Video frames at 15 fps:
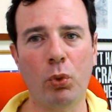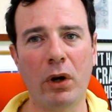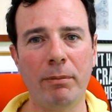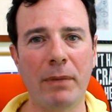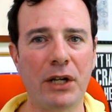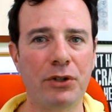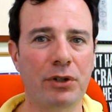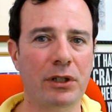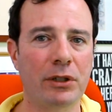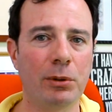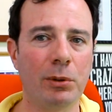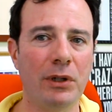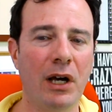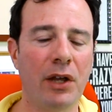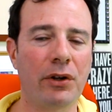one metric
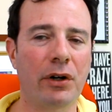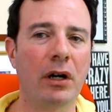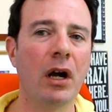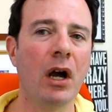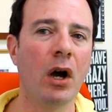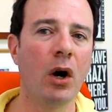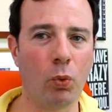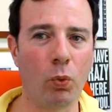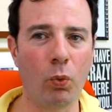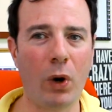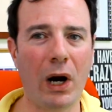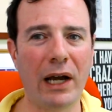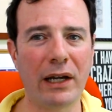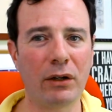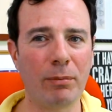to another,
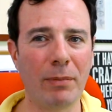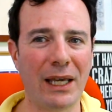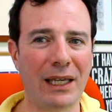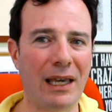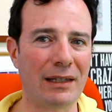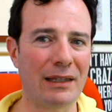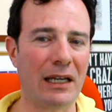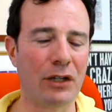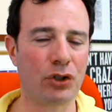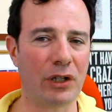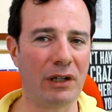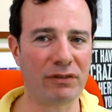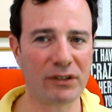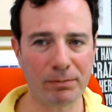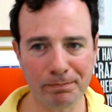why you're making that
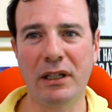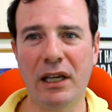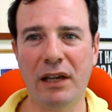shift.